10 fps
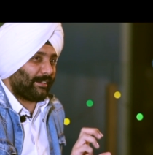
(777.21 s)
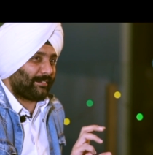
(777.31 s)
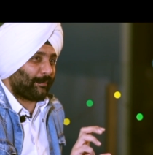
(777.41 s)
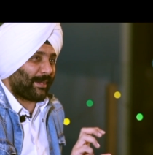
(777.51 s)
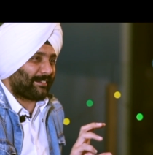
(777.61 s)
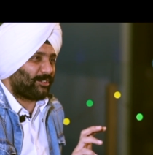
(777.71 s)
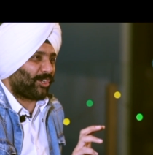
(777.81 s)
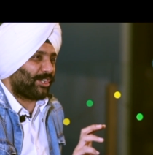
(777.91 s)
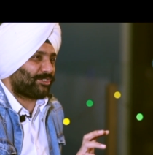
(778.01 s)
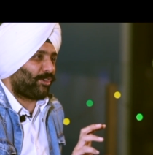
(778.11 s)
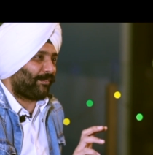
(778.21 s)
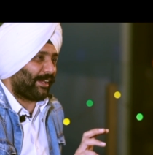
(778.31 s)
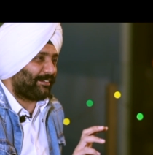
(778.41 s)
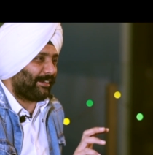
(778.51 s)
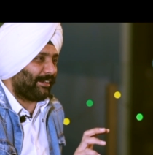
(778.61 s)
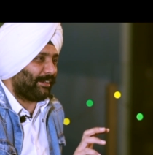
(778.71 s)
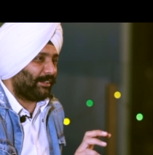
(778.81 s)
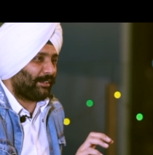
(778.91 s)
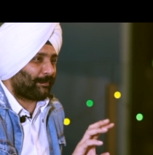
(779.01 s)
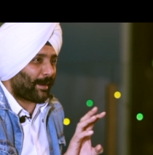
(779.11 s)
is the best location of that city?
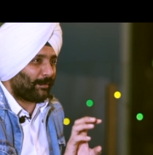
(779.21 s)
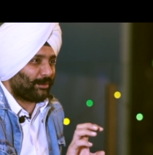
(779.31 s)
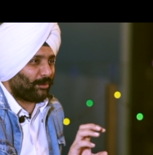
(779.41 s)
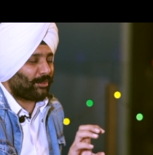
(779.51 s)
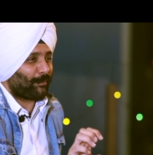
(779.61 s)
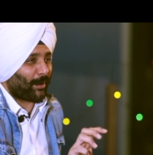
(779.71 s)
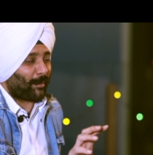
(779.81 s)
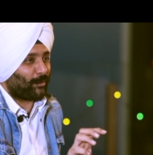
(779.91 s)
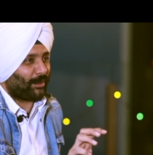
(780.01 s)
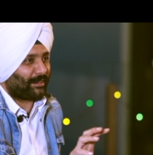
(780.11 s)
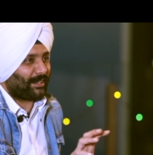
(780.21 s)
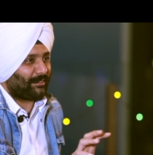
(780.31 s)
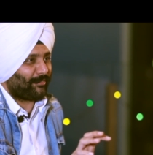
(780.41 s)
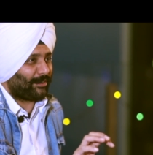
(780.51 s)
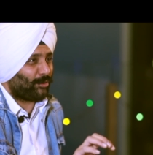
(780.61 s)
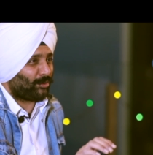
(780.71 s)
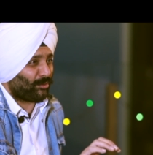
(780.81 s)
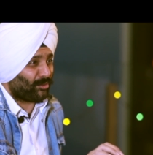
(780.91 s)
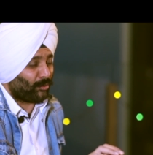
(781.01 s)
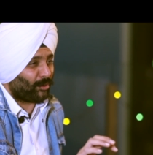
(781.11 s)
The popular things when you
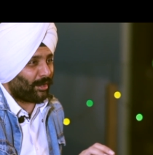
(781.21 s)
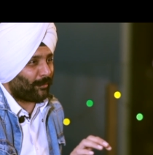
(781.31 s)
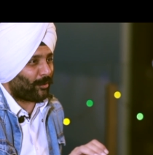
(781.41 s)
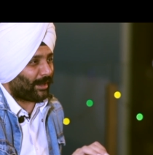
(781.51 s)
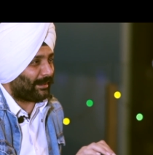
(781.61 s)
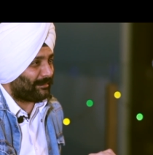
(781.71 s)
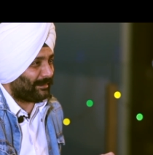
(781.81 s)
do Google about any